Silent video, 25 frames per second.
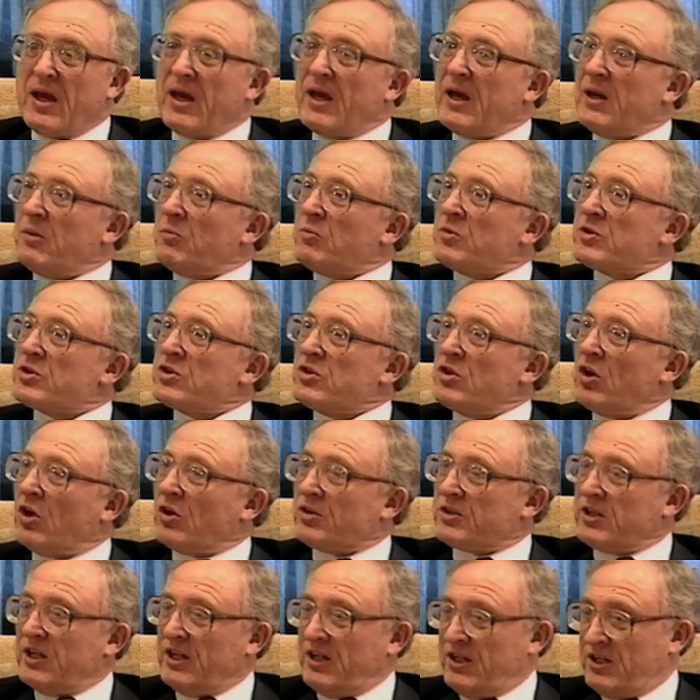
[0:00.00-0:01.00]
It was
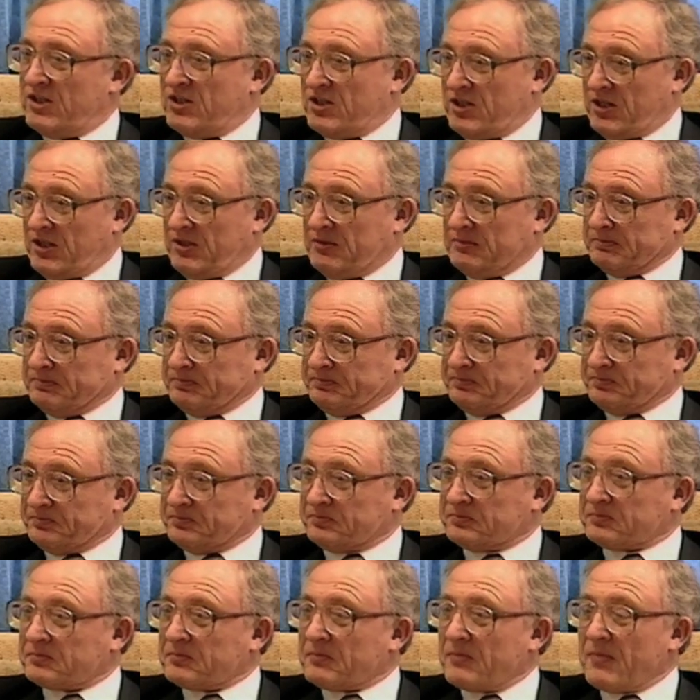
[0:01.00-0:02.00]
not easy.
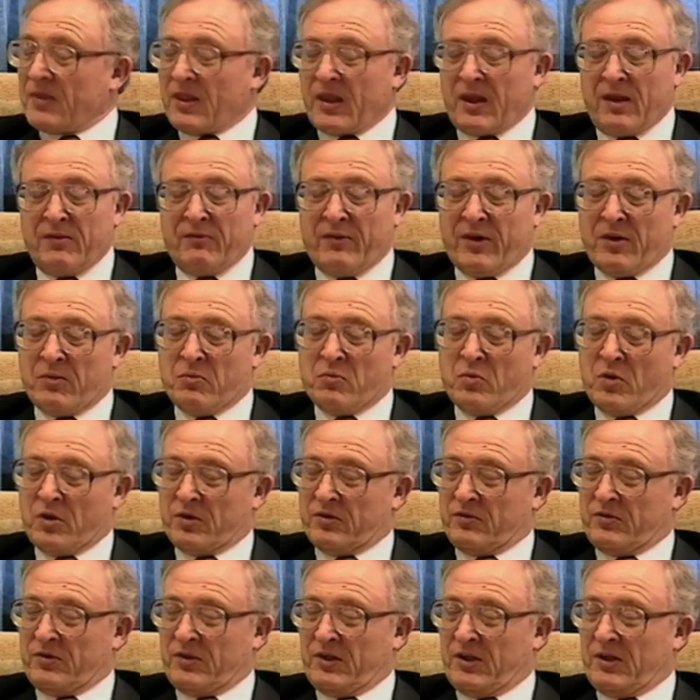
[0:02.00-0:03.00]
In fact, one
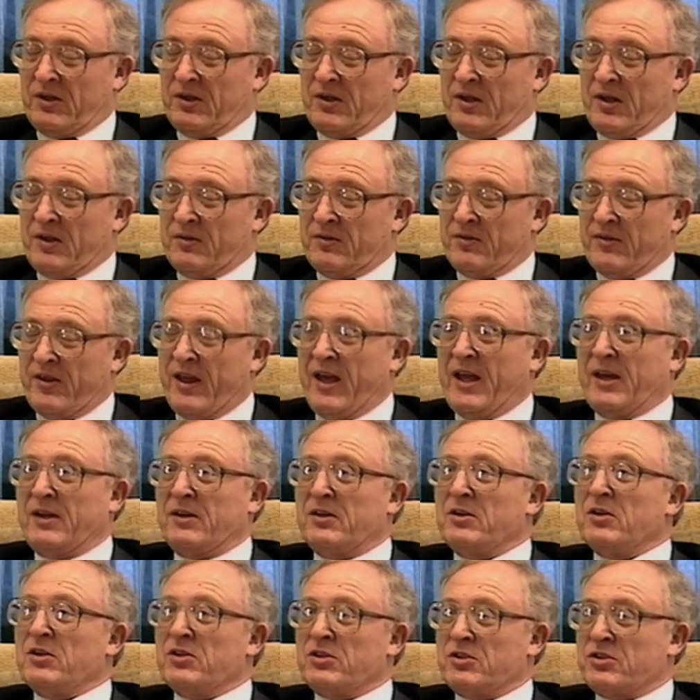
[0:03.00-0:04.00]
of the
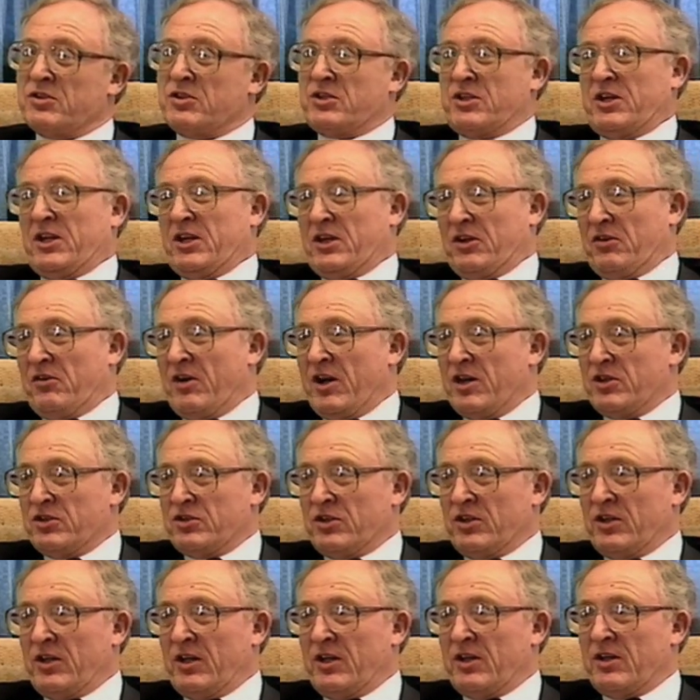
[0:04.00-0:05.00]
then senior
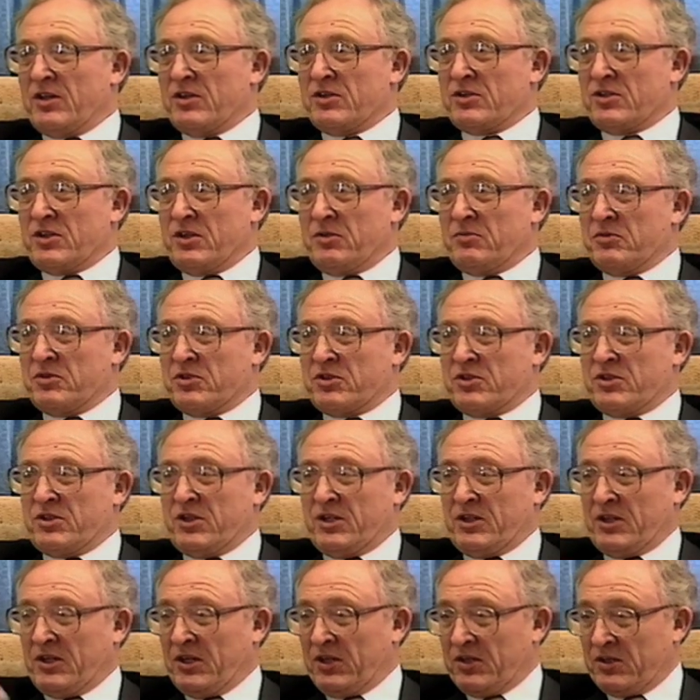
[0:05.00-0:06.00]
engineers, he was
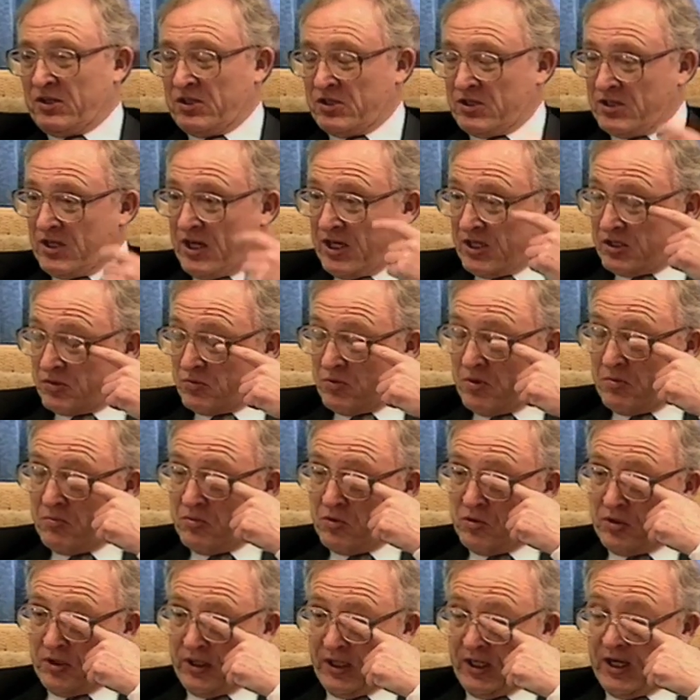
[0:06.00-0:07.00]
sitting at his desk one
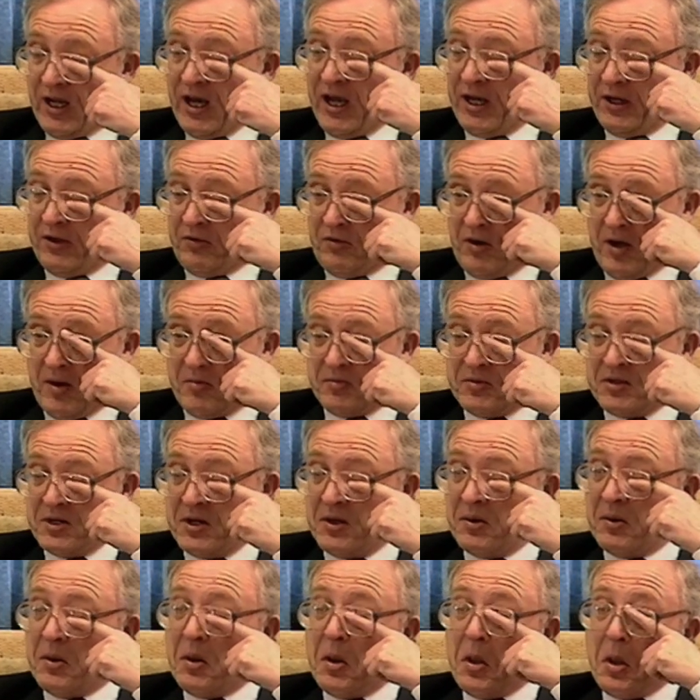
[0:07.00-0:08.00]
morning and I crept
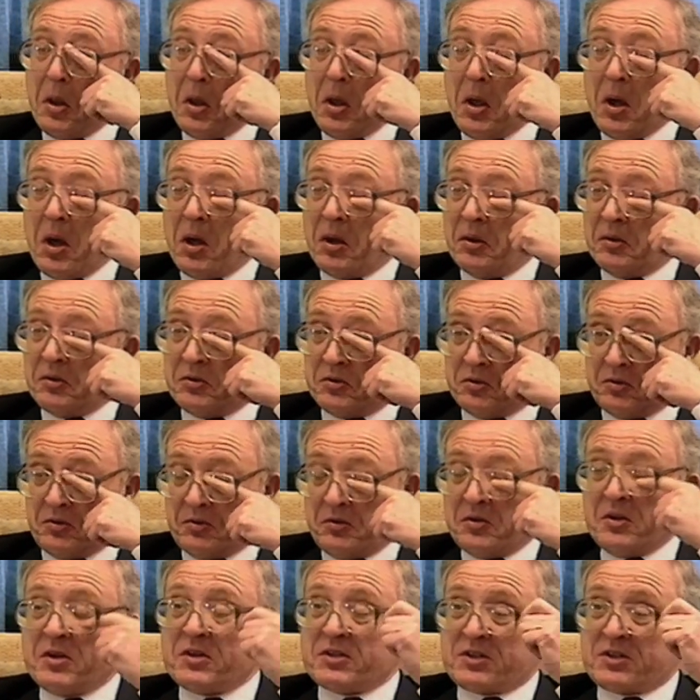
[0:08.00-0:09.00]
in and sort of